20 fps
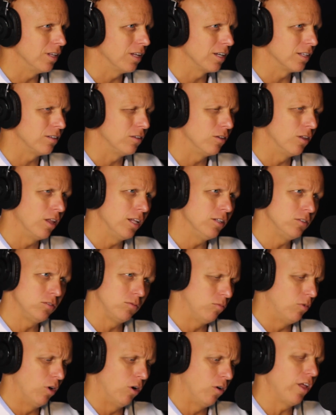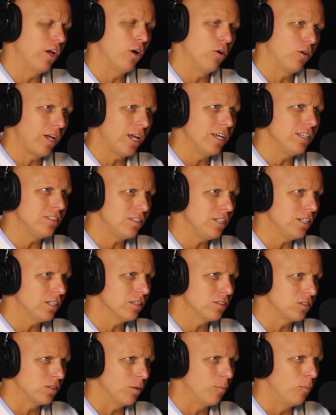Like, are they okay
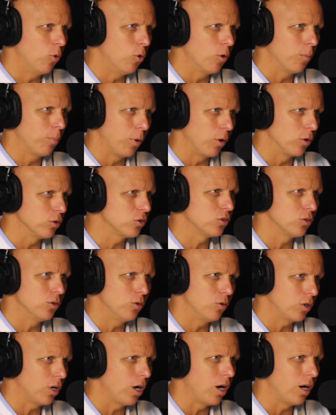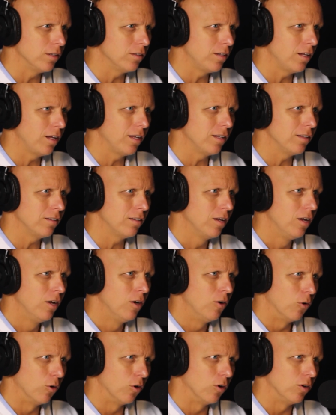seeing some more personal content,
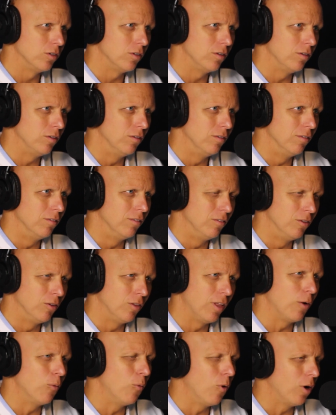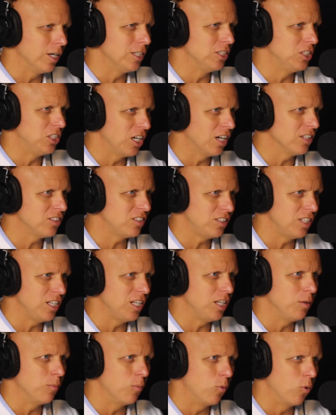or do they want to just
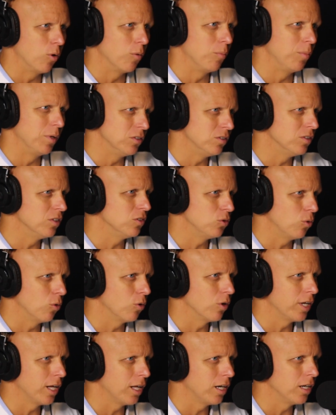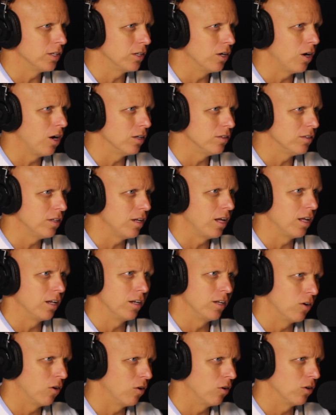see more business oriented content
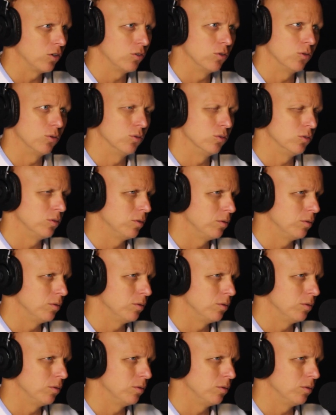and articles